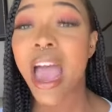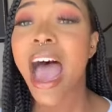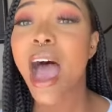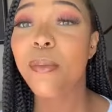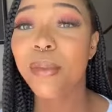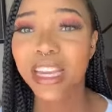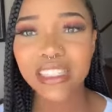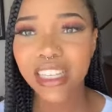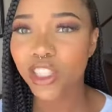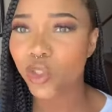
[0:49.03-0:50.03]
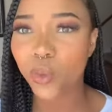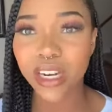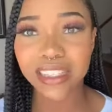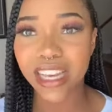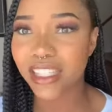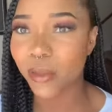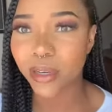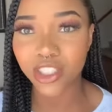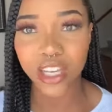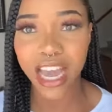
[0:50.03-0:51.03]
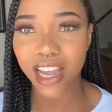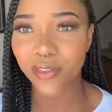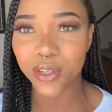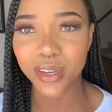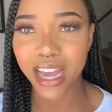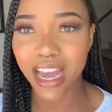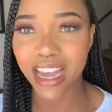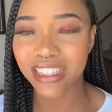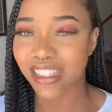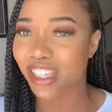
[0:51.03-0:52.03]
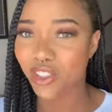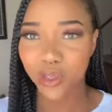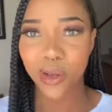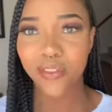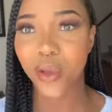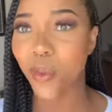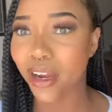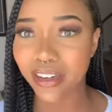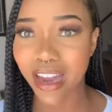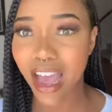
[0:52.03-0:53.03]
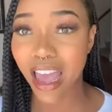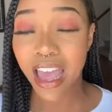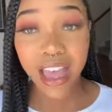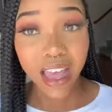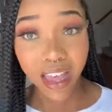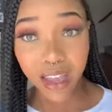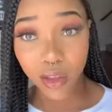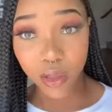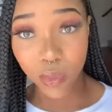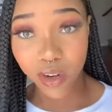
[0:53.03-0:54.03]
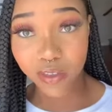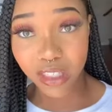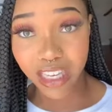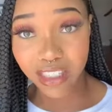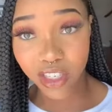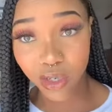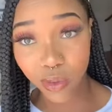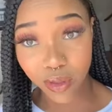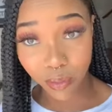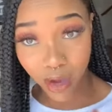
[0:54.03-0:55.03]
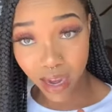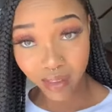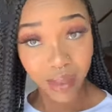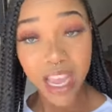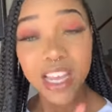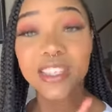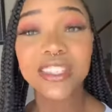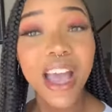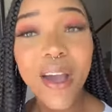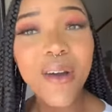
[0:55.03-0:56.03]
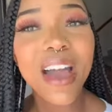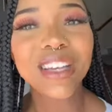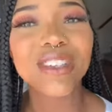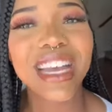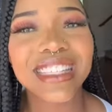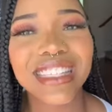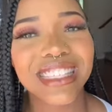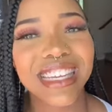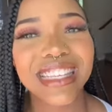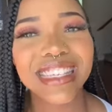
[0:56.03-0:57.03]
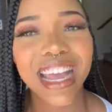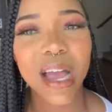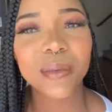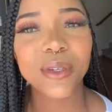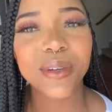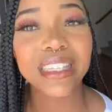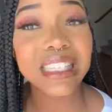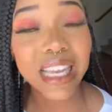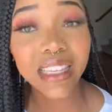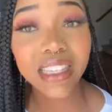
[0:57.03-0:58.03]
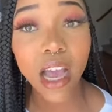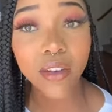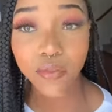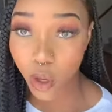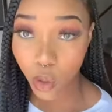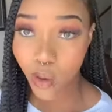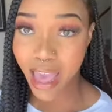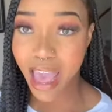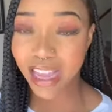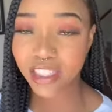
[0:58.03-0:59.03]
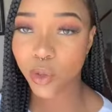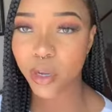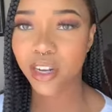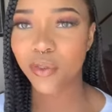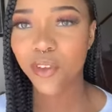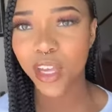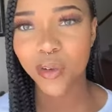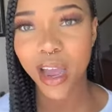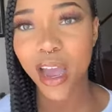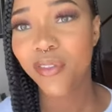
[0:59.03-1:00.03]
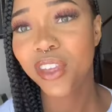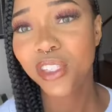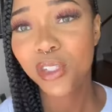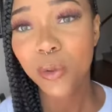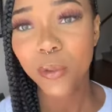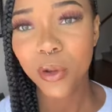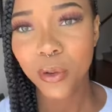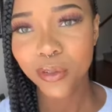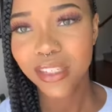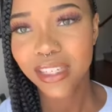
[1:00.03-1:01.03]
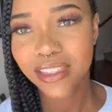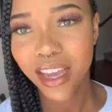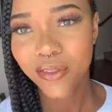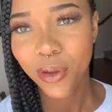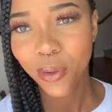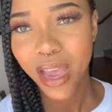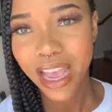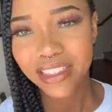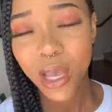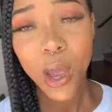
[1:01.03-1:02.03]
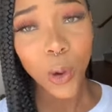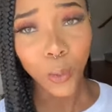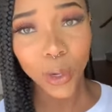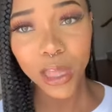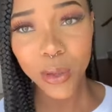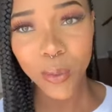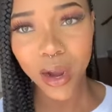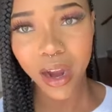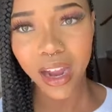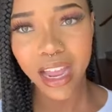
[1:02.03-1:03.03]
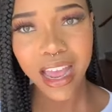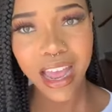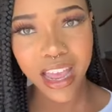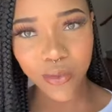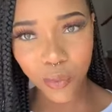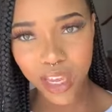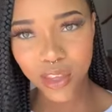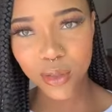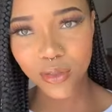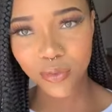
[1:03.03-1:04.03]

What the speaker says: I basically just want to test a bunch of hacks for you guys and let you know if they work or not. Hey, only one of us has to do them, right? So as you guys can see today, I'm doing TikTok photo hacks. So we're gonna figure out if these super cool TikTok photo hacks really work, if we can use them